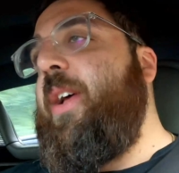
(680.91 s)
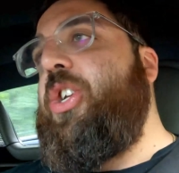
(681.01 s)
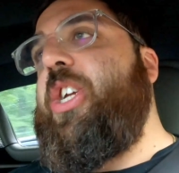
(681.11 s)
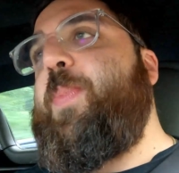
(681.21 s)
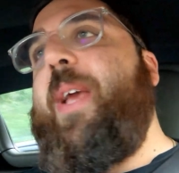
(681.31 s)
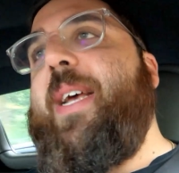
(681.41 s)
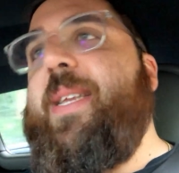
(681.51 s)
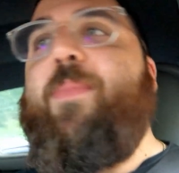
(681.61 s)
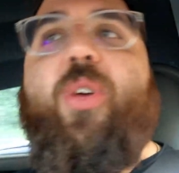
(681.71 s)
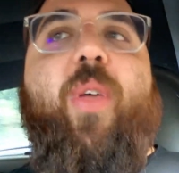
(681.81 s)
Just because
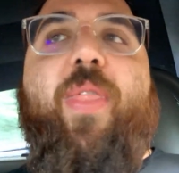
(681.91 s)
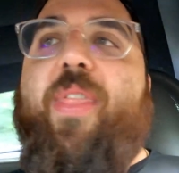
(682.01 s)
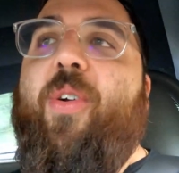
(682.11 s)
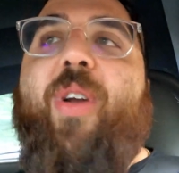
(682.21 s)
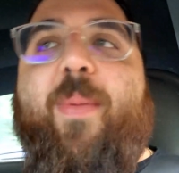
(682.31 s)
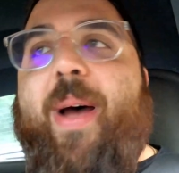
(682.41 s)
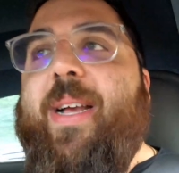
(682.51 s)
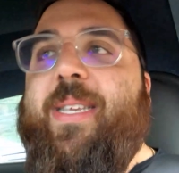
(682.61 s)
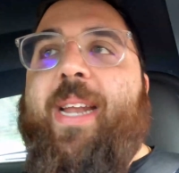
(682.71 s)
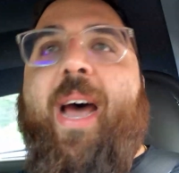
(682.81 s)
I'm doing 30
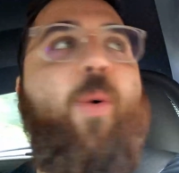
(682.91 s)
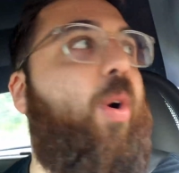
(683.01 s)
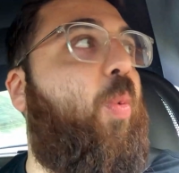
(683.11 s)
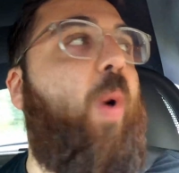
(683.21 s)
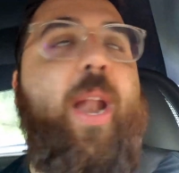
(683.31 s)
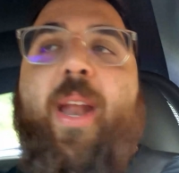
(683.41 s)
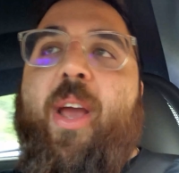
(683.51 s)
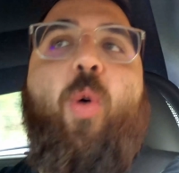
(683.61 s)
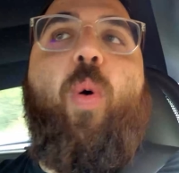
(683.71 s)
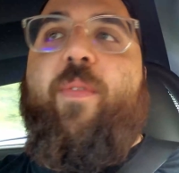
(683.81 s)
miles an hour when an
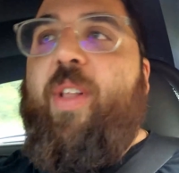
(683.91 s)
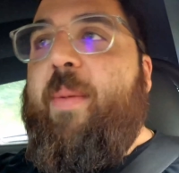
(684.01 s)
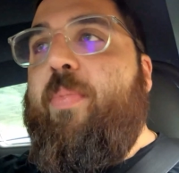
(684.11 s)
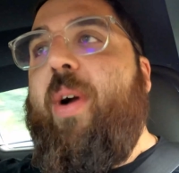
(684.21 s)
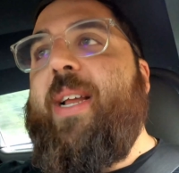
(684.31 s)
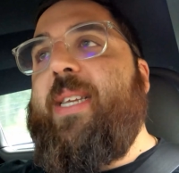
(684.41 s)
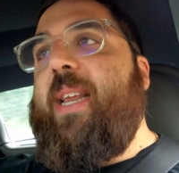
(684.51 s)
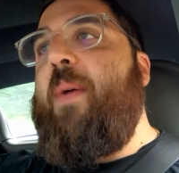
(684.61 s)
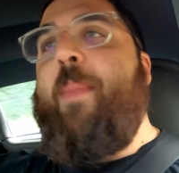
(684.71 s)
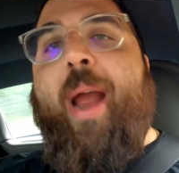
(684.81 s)
equivalent priced
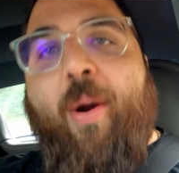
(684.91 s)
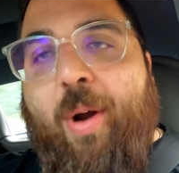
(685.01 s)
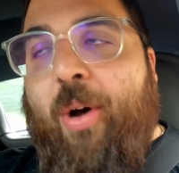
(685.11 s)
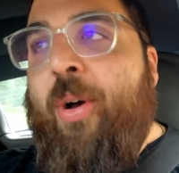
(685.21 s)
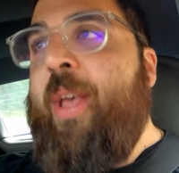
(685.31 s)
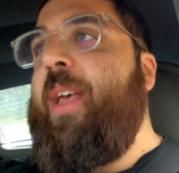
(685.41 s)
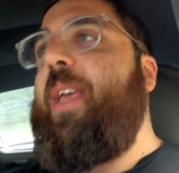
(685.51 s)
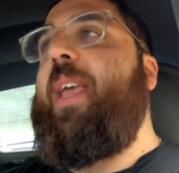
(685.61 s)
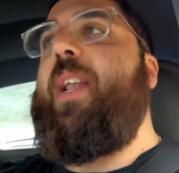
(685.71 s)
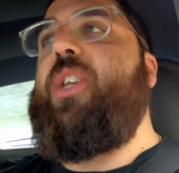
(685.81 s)
Camaro
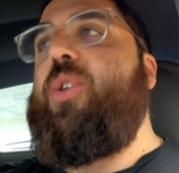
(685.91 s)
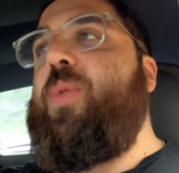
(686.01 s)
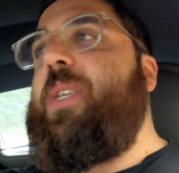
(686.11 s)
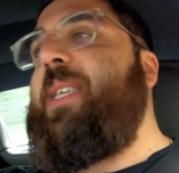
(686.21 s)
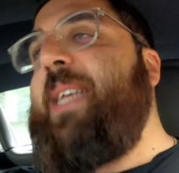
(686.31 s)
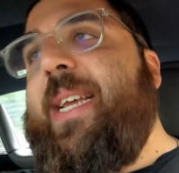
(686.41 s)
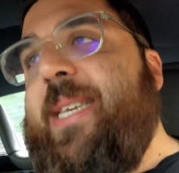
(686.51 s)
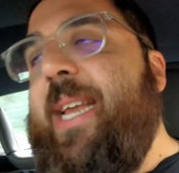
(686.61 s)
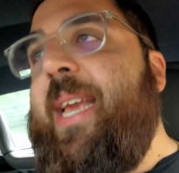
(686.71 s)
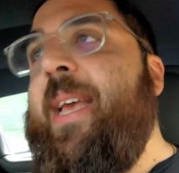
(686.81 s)
can do
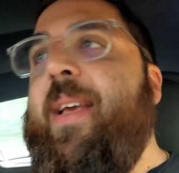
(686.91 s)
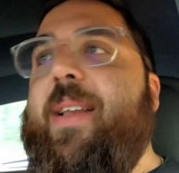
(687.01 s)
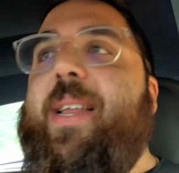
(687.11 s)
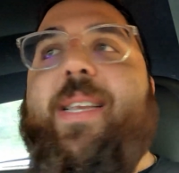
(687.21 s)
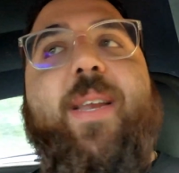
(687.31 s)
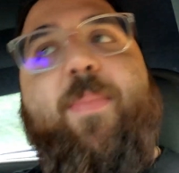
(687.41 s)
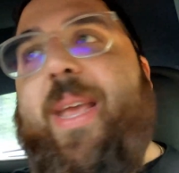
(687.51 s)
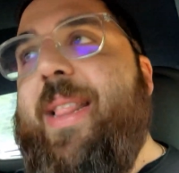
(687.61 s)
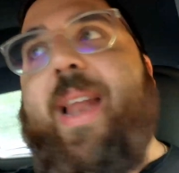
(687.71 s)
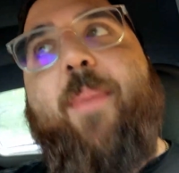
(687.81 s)
60 doesn't
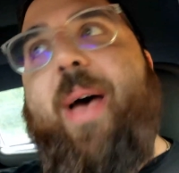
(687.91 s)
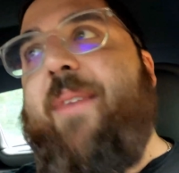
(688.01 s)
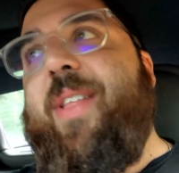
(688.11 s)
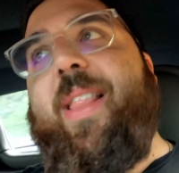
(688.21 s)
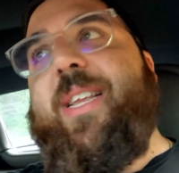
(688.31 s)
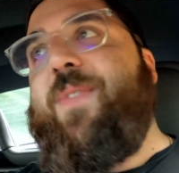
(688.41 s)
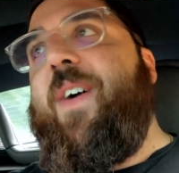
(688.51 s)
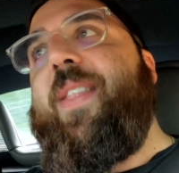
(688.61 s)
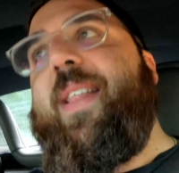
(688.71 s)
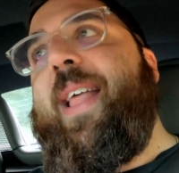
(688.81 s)
mean that I'm having less
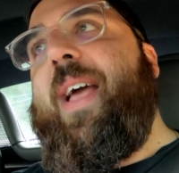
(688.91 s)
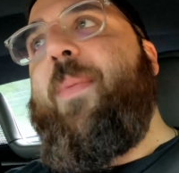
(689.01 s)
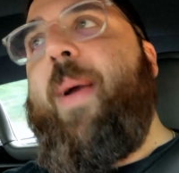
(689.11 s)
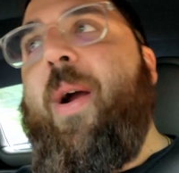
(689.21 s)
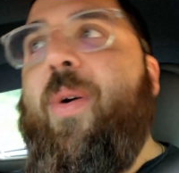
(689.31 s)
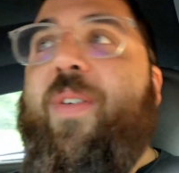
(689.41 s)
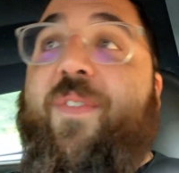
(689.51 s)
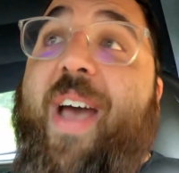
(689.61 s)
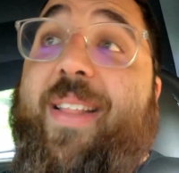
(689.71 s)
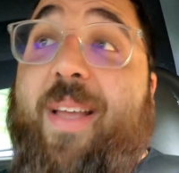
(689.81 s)
fun than that Camaro. In
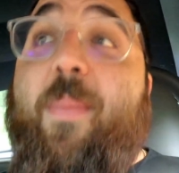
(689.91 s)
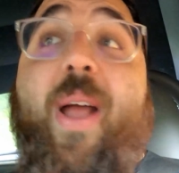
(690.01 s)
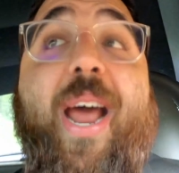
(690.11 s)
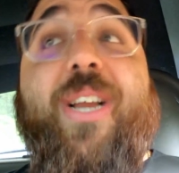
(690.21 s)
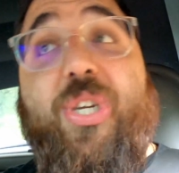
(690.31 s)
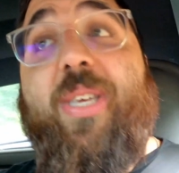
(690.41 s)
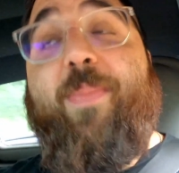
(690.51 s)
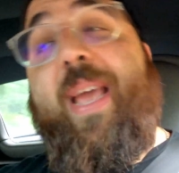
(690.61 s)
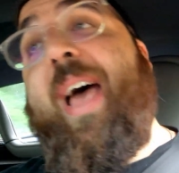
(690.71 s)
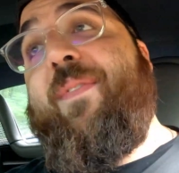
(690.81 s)
fact, I might actually
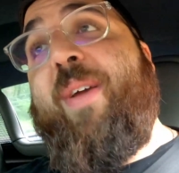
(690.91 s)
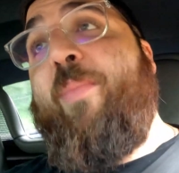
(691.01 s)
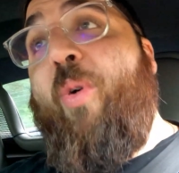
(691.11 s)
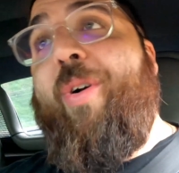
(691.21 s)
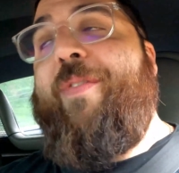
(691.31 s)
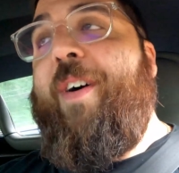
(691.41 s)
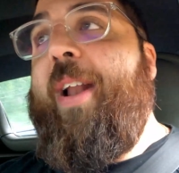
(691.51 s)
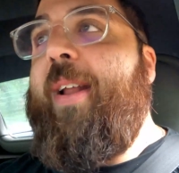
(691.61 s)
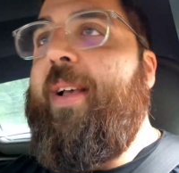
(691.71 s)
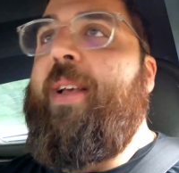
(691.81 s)
be having more
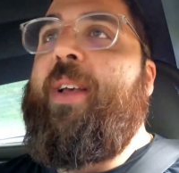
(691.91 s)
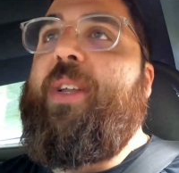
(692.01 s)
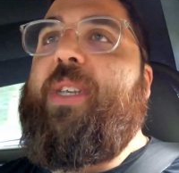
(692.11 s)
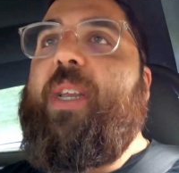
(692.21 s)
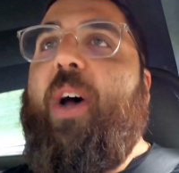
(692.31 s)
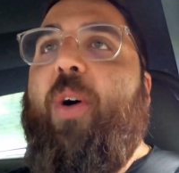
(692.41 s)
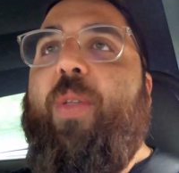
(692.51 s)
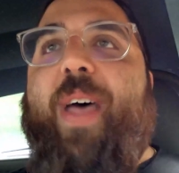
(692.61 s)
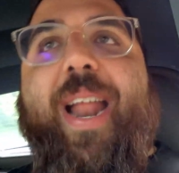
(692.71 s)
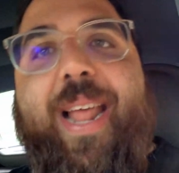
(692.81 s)
fun. So
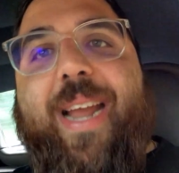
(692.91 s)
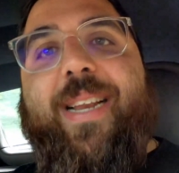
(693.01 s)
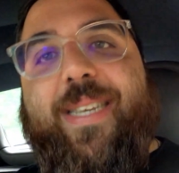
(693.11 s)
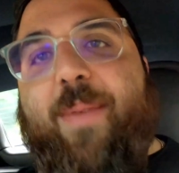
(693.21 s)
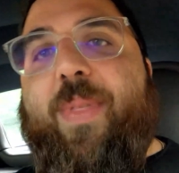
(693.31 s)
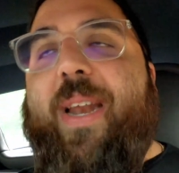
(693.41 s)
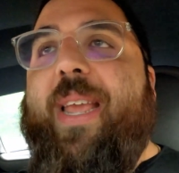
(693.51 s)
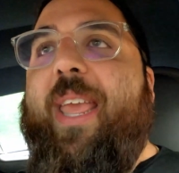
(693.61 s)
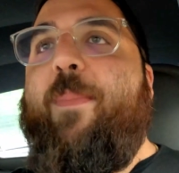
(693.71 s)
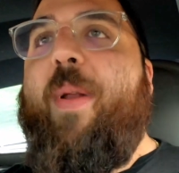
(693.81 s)
that is something to
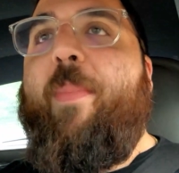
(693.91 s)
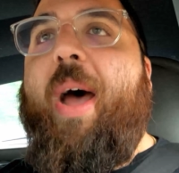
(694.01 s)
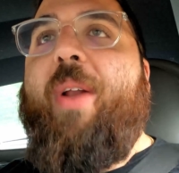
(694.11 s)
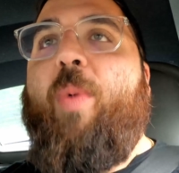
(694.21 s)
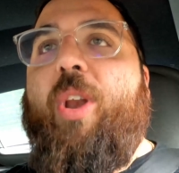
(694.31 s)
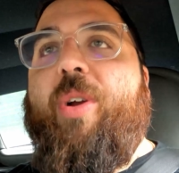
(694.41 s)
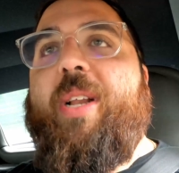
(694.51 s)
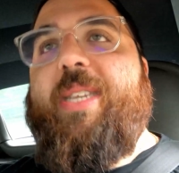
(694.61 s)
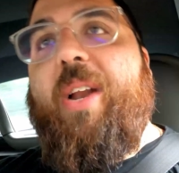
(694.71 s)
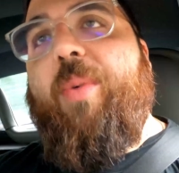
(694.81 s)
keep in mind when you're
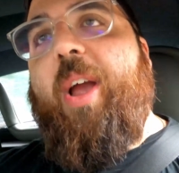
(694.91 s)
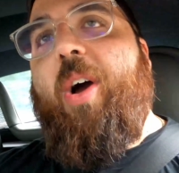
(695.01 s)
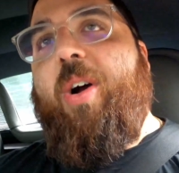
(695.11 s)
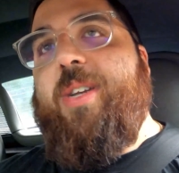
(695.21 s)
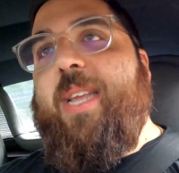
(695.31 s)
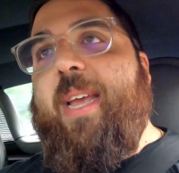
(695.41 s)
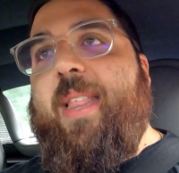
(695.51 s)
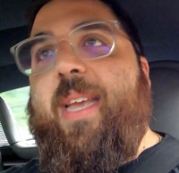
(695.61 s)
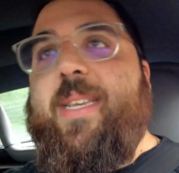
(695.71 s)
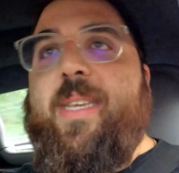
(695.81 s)
considering cars like
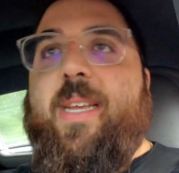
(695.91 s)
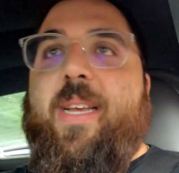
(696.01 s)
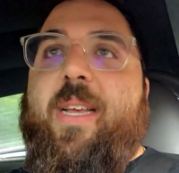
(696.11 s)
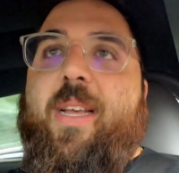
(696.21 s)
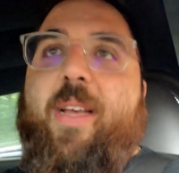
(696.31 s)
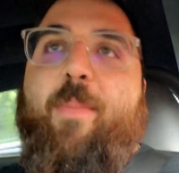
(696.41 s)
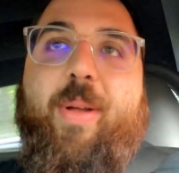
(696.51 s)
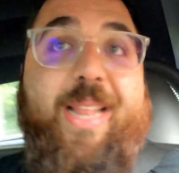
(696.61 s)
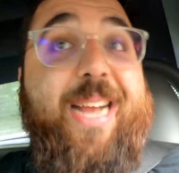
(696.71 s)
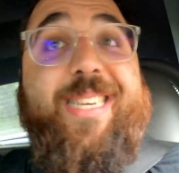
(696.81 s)
these.
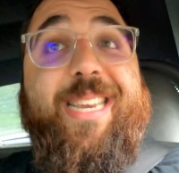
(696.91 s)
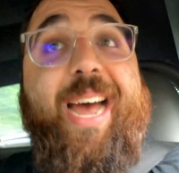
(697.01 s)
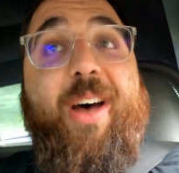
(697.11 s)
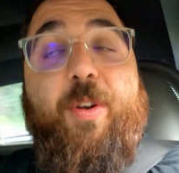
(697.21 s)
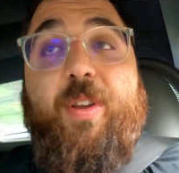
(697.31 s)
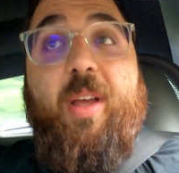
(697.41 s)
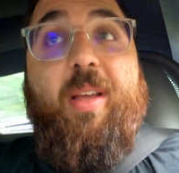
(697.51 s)
But that sound's